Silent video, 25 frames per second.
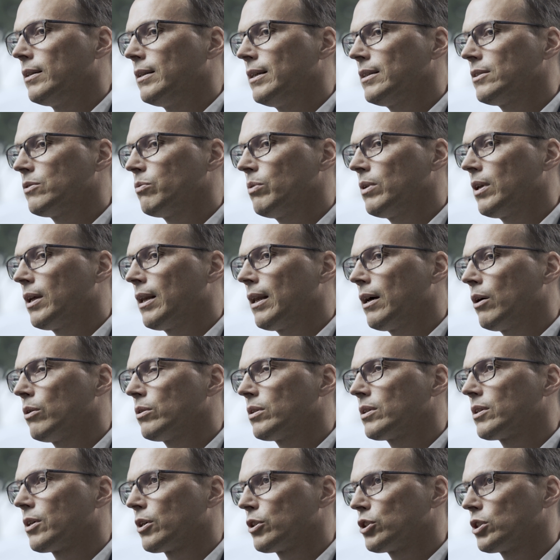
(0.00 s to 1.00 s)
This will
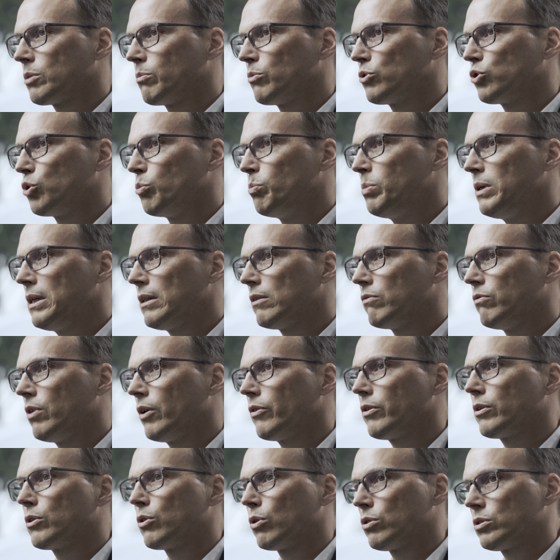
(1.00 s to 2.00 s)
allow the customer to build
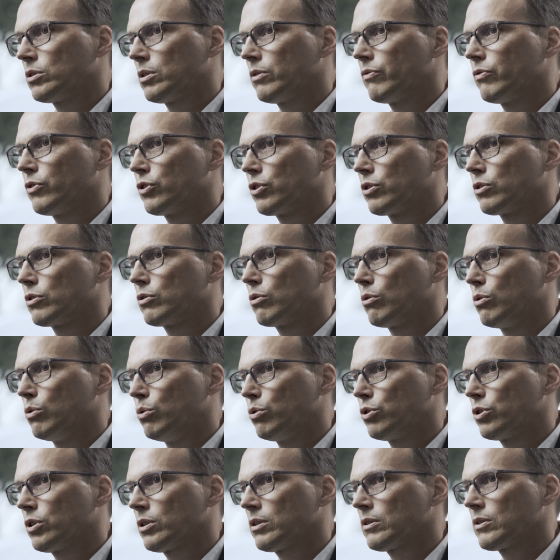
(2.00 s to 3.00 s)
very cost-efficient
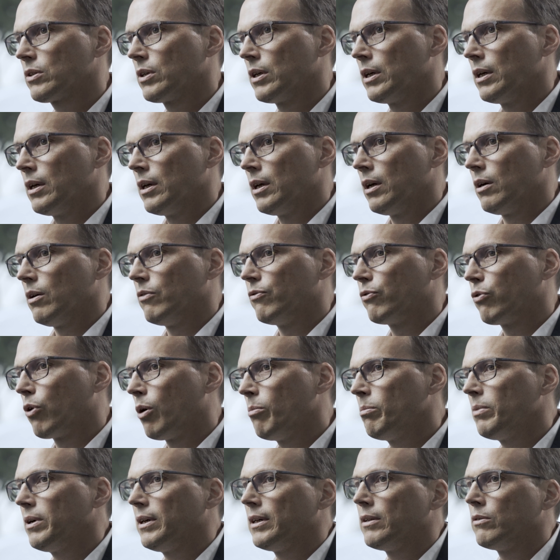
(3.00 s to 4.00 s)
solutions
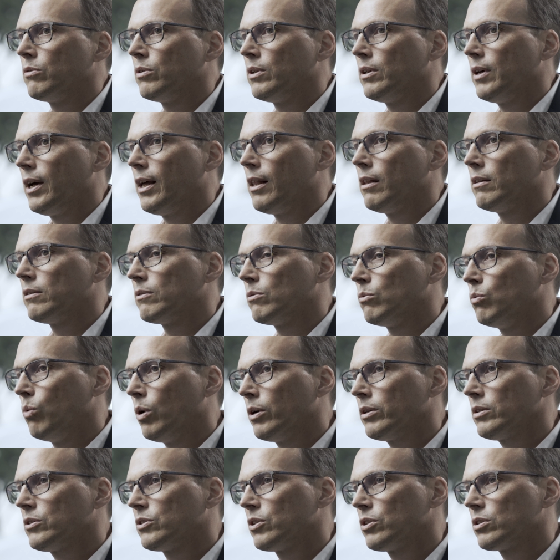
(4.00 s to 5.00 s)
from an
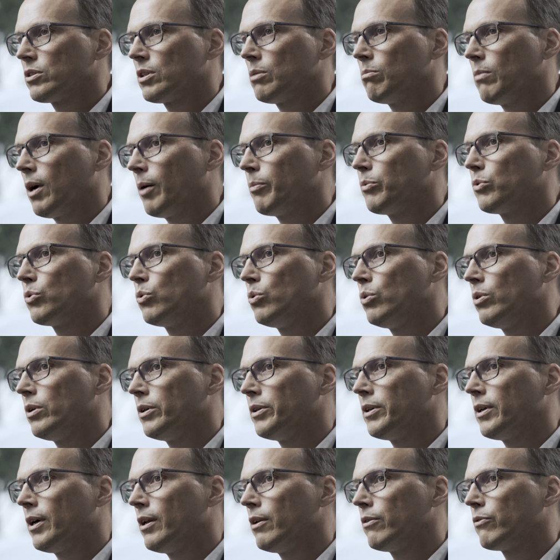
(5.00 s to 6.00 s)
L1 system up to
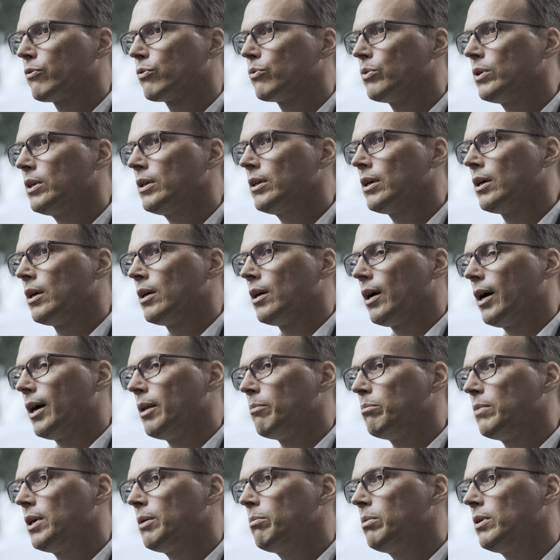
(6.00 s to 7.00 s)
an L3,
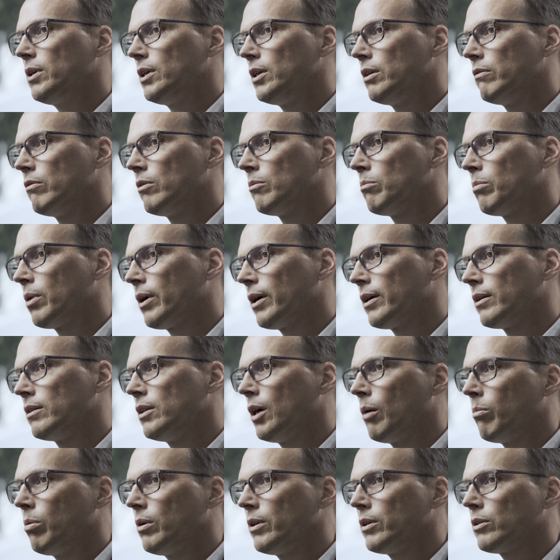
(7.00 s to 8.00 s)
and maybe even by
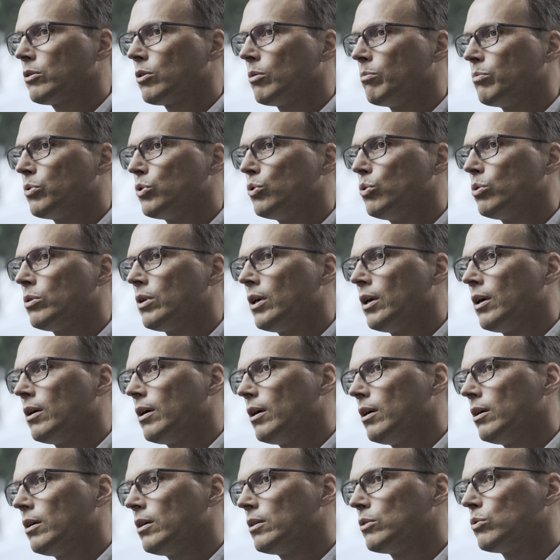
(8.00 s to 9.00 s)
doubling compute
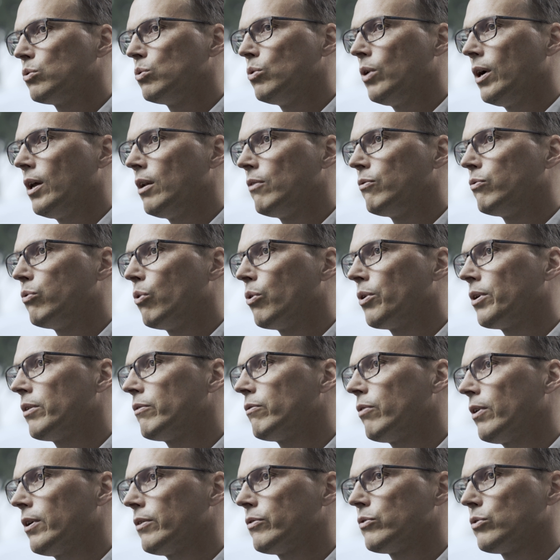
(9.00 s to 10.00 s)
to L4
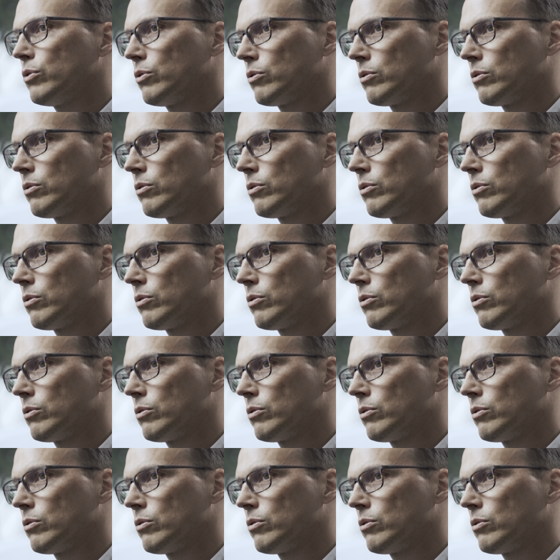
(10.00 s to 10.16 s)
and 5